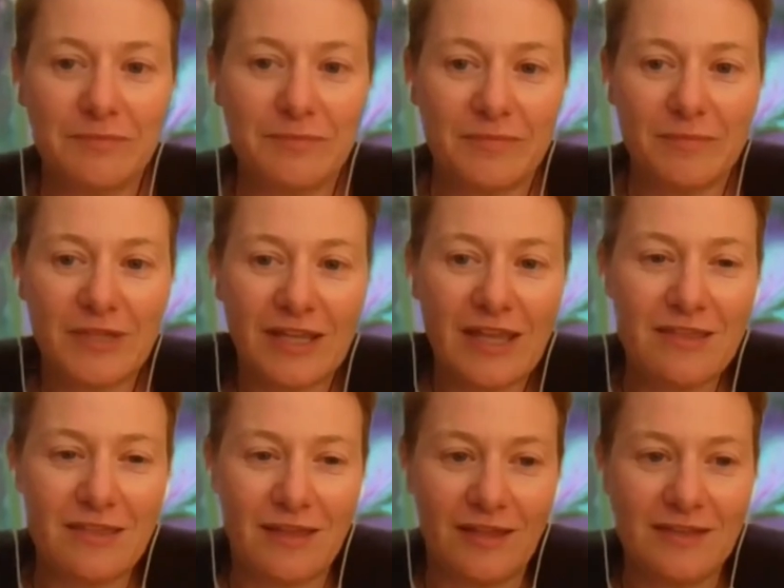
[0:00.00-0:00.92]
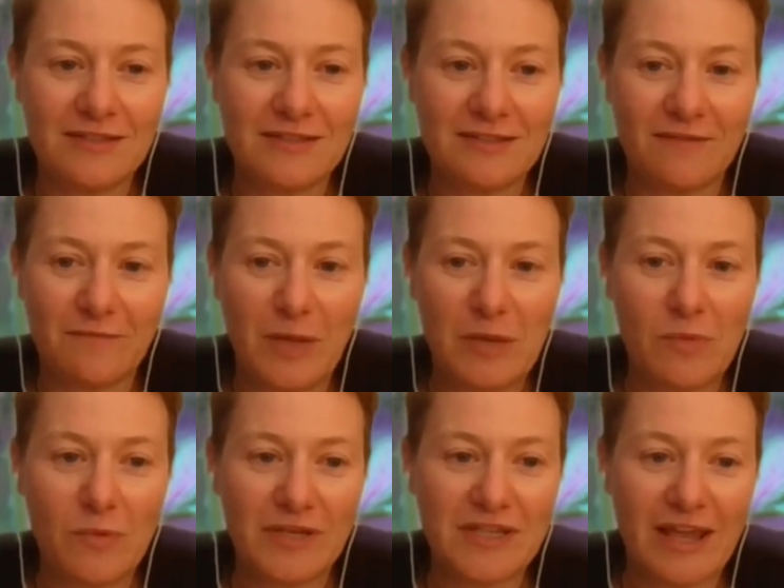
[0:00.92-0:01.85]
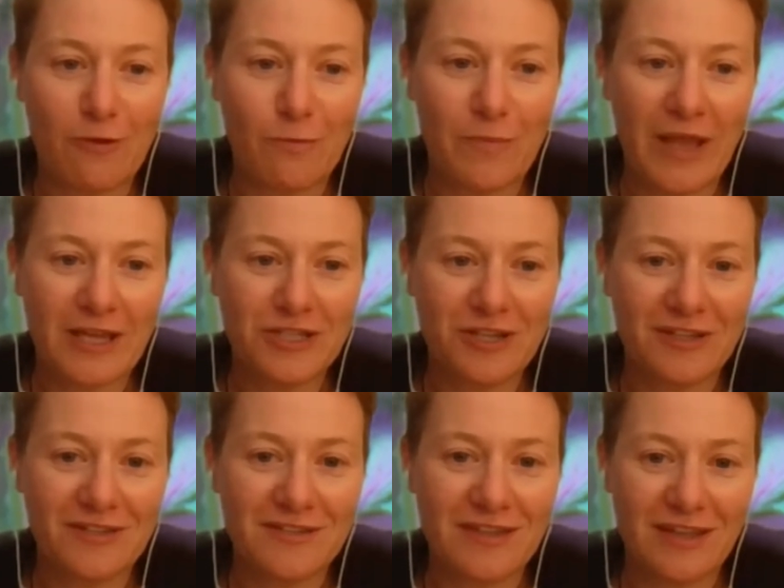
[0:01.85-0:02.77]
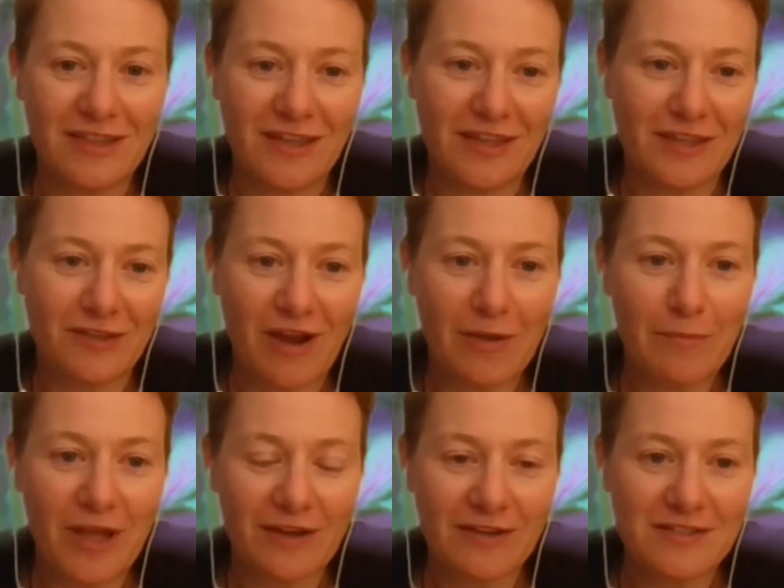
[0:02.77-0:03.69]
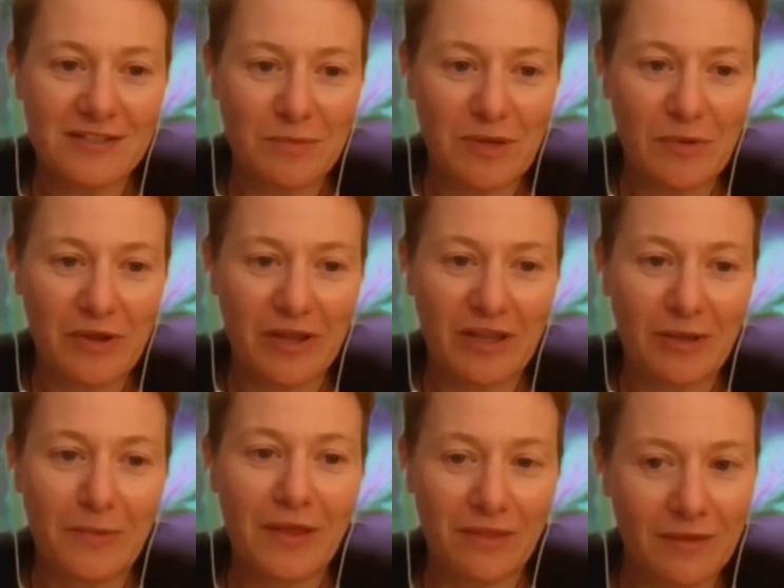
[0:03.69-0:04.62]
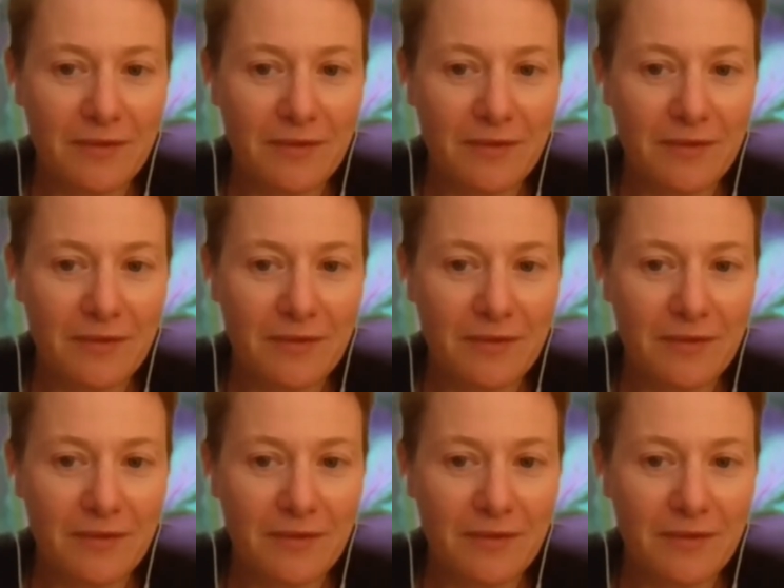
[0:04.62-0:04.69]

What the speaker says: the key thing is if people want to help patients, then they're the right partners to be working with.